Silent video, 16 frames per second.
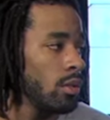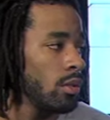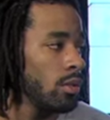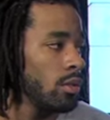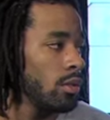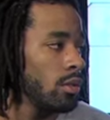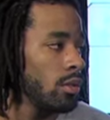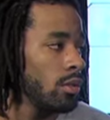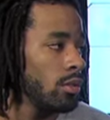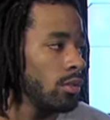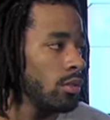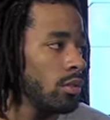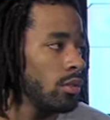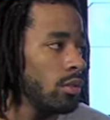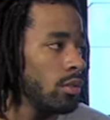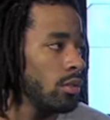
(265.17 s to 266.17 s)

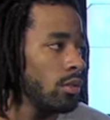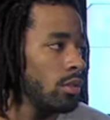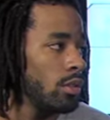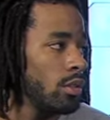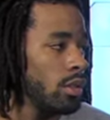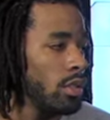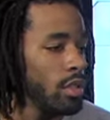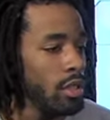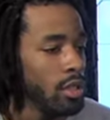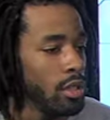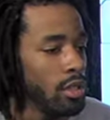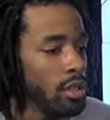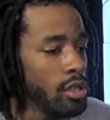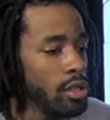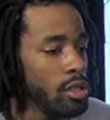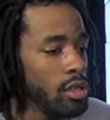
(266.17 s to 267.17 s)

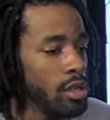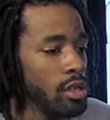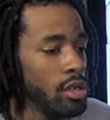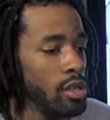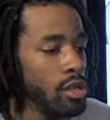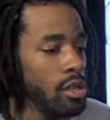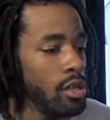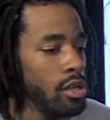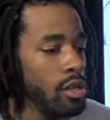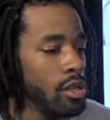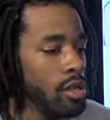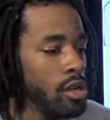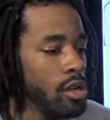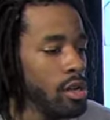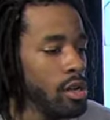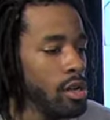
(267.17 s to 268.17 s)

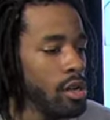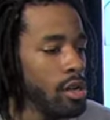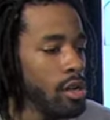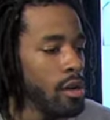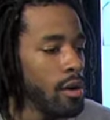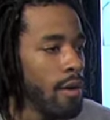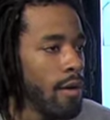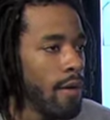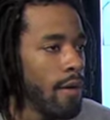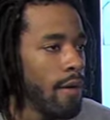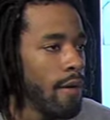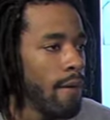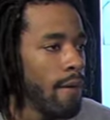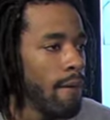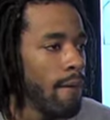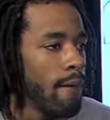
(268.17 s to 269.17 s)

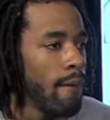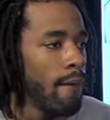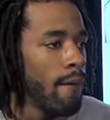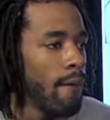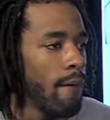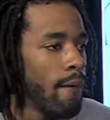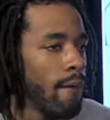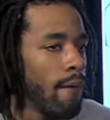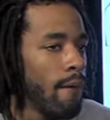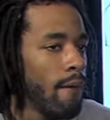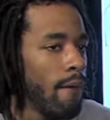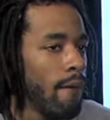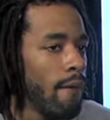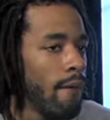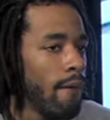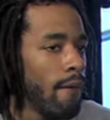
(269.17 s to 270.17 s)

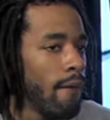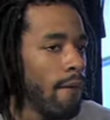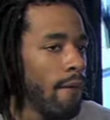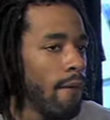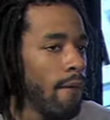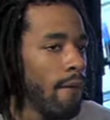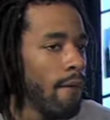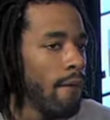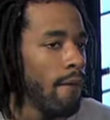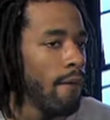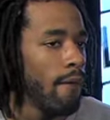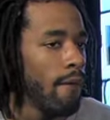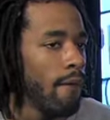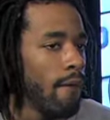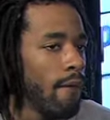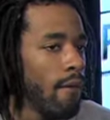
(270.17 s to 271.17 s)

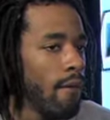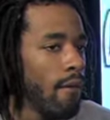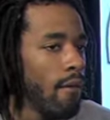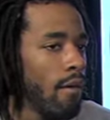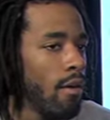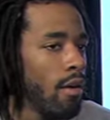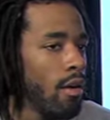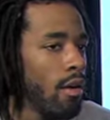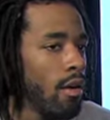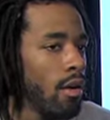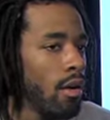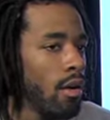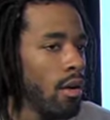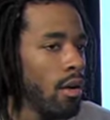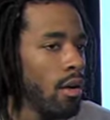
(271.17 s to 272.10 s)
The person shown says nothing.